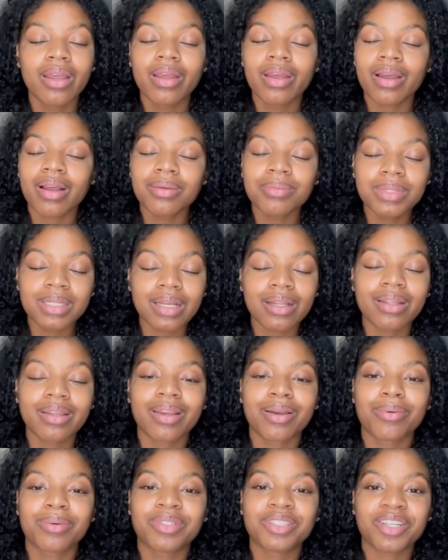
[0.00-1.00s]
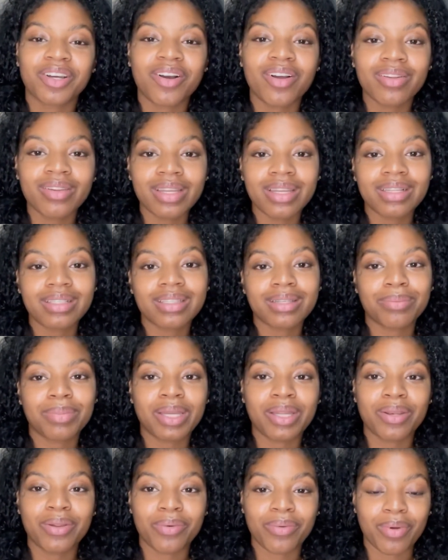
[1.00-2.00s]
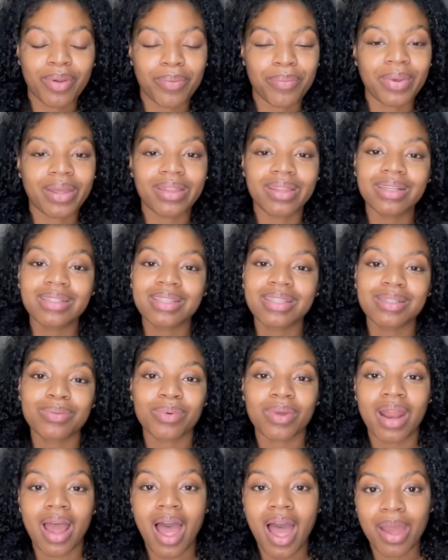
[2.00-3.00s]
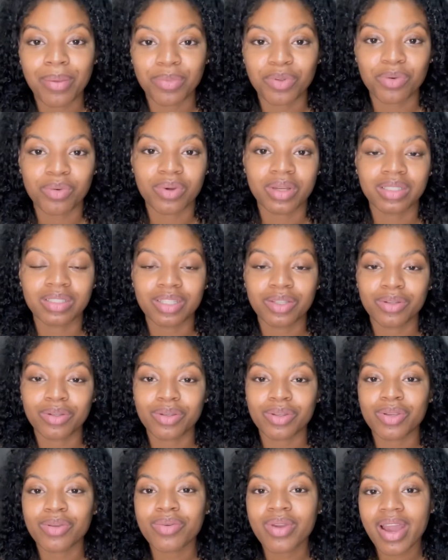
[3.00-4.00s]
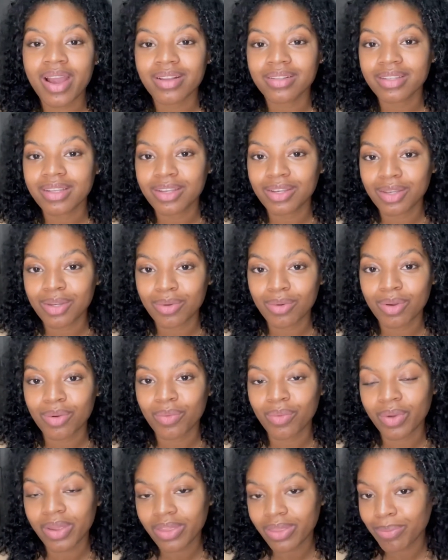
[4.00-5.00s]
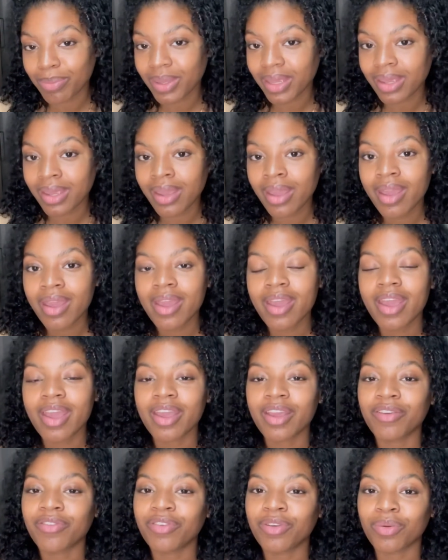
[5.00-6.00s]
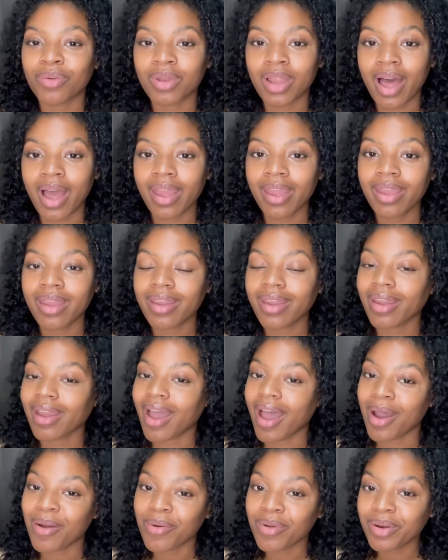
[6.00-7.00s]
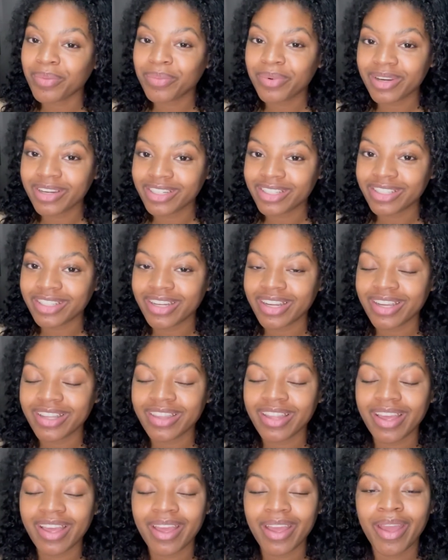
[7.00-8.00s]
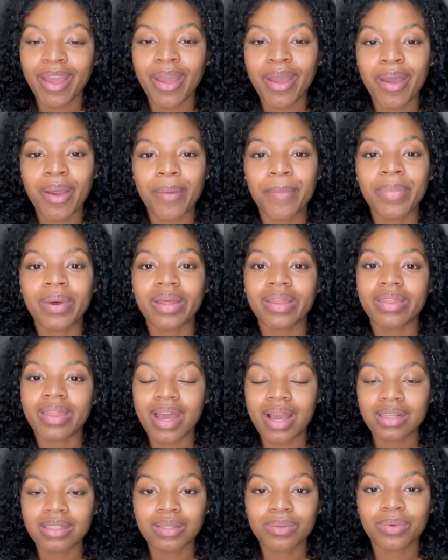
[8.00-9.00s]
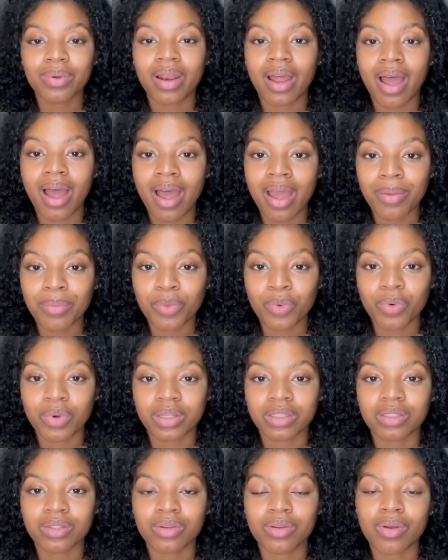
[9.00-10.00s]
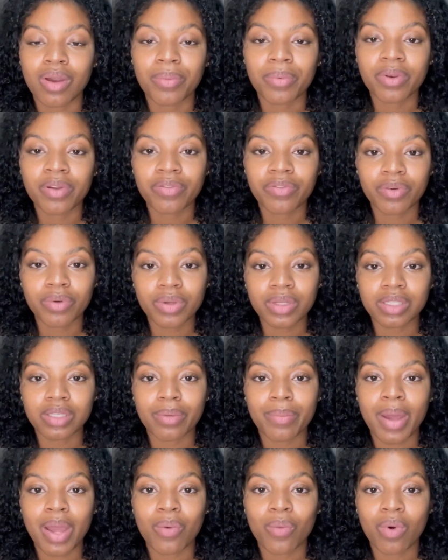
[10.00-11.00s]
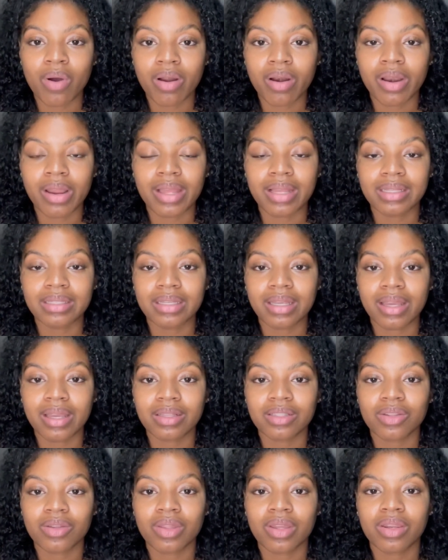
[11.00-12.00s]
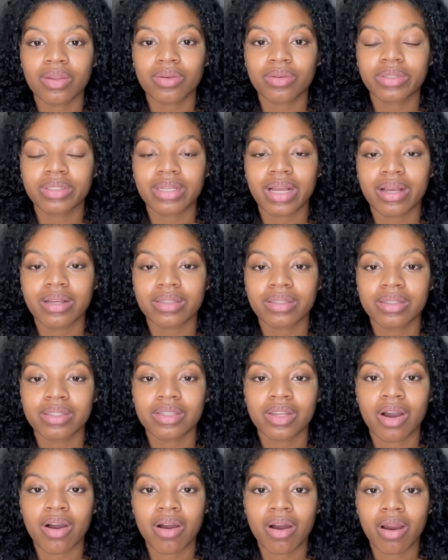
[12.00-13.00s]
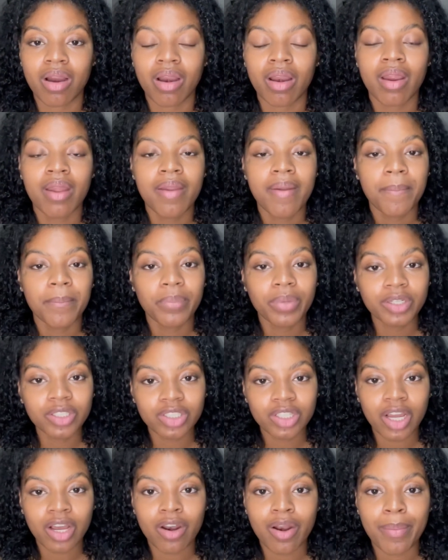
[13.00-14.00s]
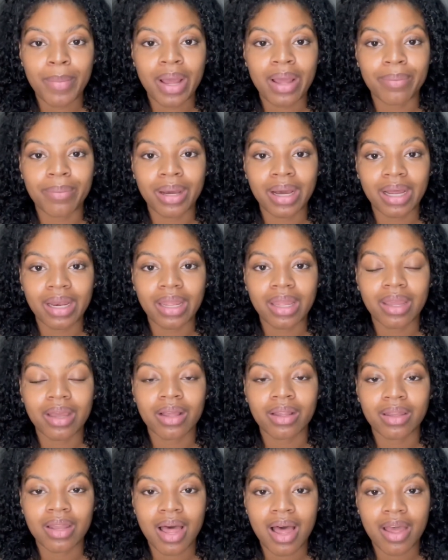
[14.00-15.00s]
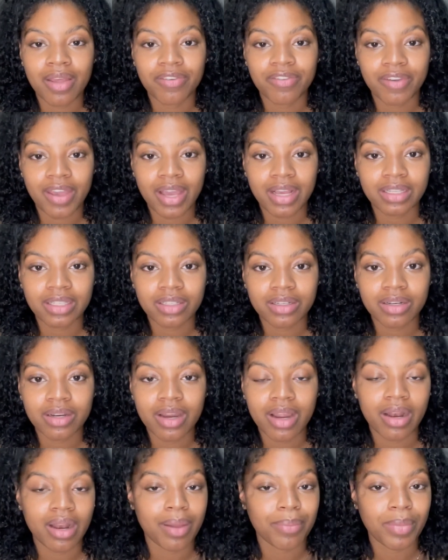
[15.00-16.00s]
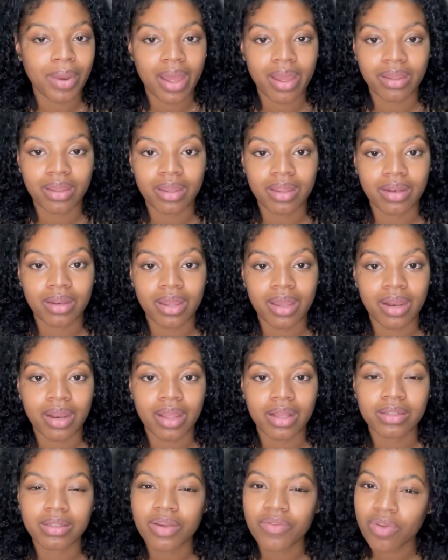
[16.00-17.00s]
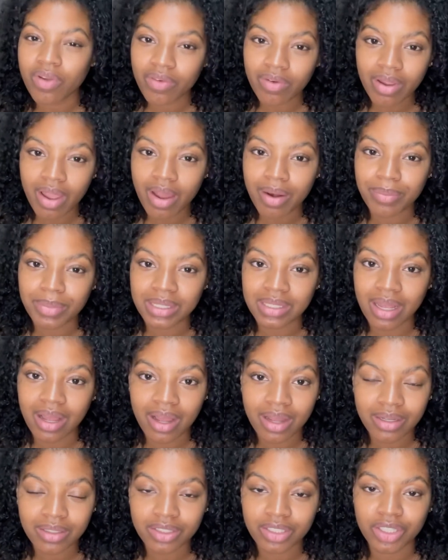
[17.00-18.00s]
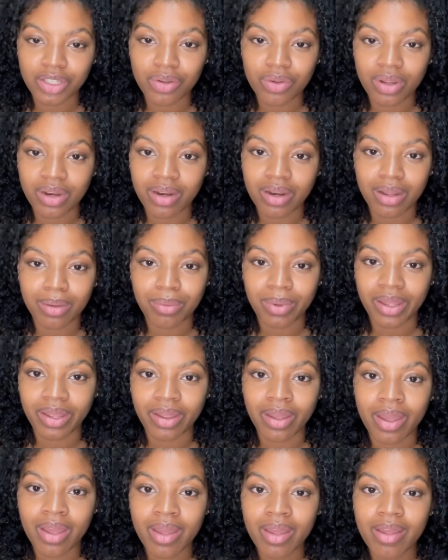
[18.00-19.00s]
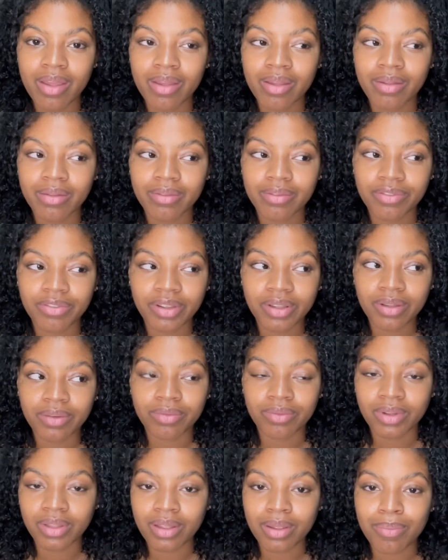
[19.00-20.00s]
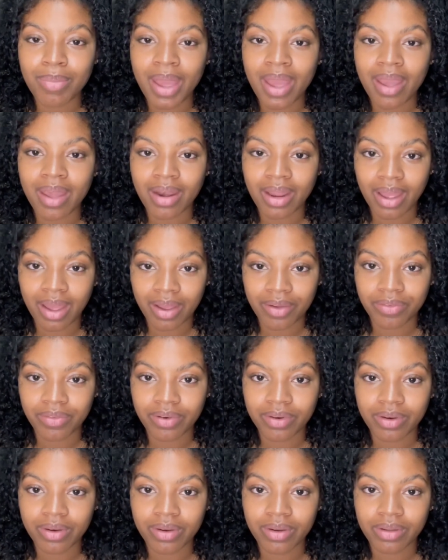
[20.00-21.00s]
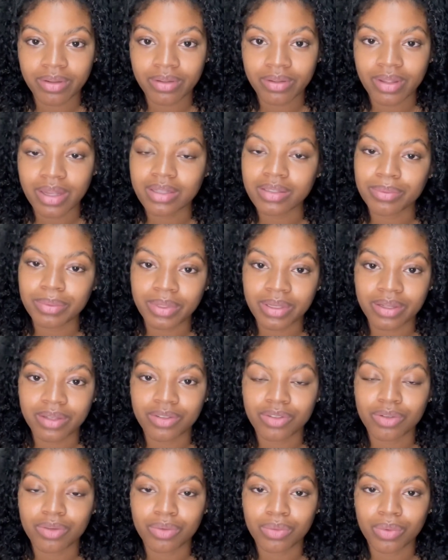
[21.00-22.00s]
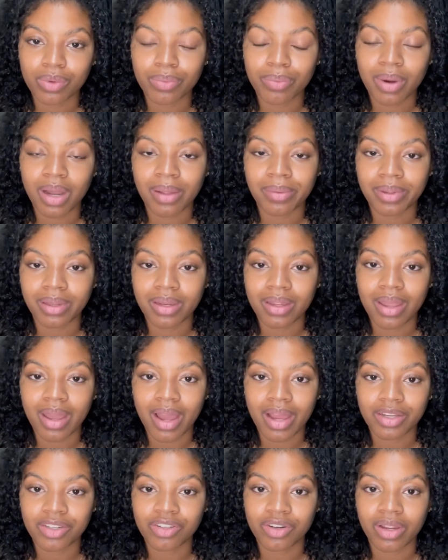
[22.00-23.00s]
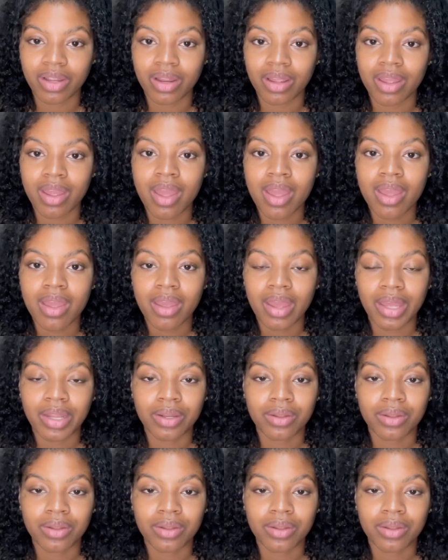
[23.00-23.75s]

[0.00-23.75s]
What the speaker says: I'm telling y'all what y'all need to be doing, but this is what I'm going to do. You guys can do it with me if you like. I would appreciate that, but that's what I'm going to do. I'm going to focus on my water intake so that those toxins are pushed out of my body a lot faster and I'm not getting headaches. Have you ever got a massage and you ended up like feeling really bad after? That's because you were probably dehydrated and